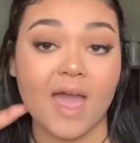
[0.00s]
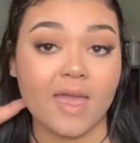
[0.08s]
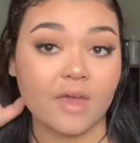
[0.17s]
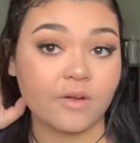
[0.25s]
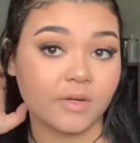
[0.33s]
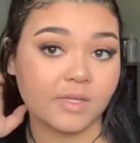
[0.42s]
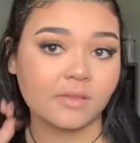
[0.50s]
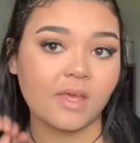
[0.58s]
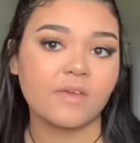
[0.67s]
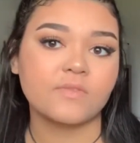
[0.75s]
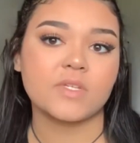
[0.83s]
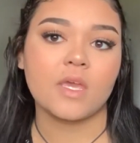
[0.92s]
I had already
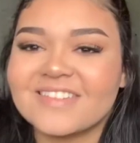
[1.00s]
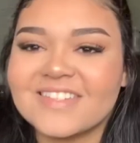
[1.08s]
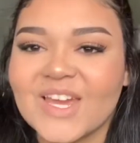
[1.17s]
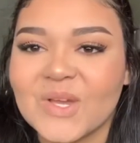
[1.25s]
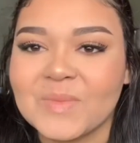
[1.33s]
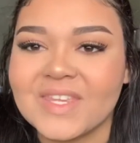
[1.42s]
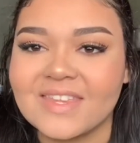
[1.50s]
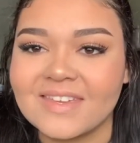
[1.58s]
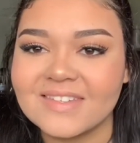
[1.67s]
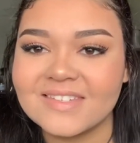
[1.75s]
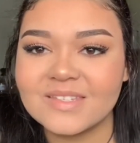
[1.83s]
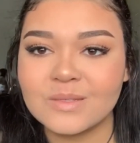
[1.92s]
left. Tell me
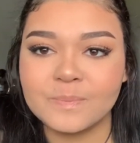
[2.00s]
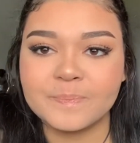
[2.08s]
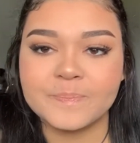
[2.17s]
this.